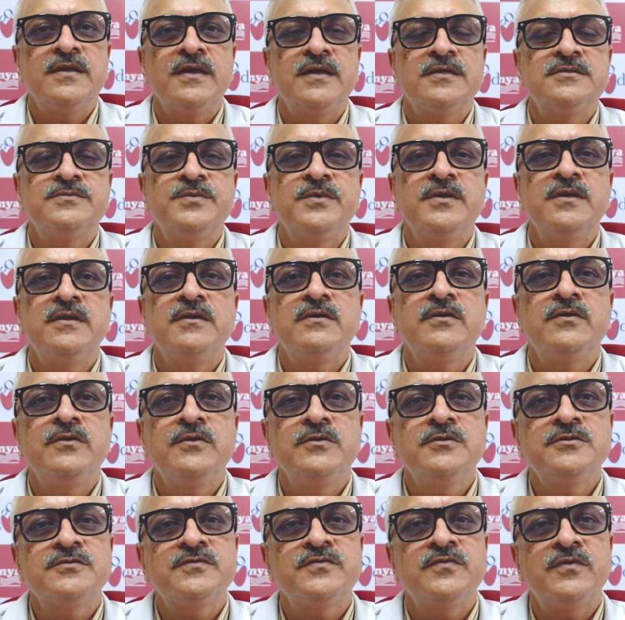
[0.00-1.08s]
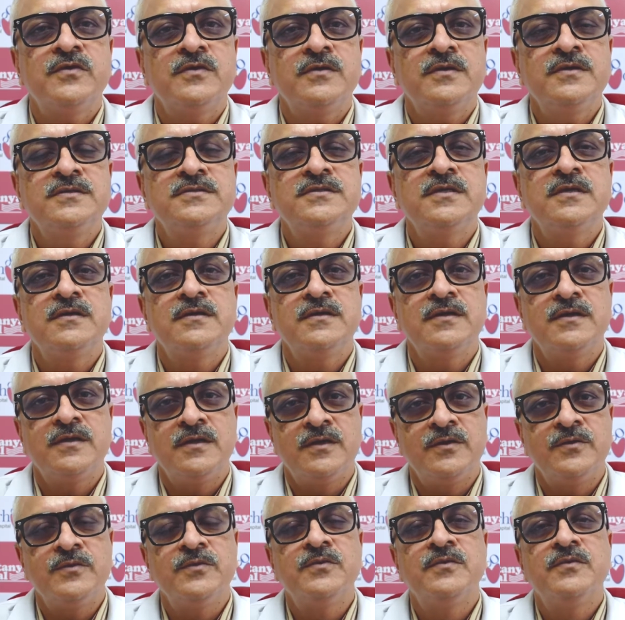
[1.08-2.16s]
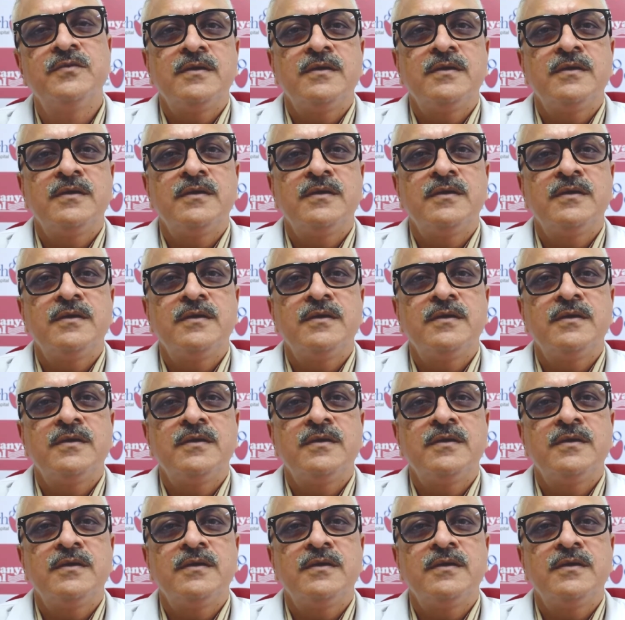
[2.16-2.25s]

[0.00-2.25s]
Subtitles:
has been introduced for children now.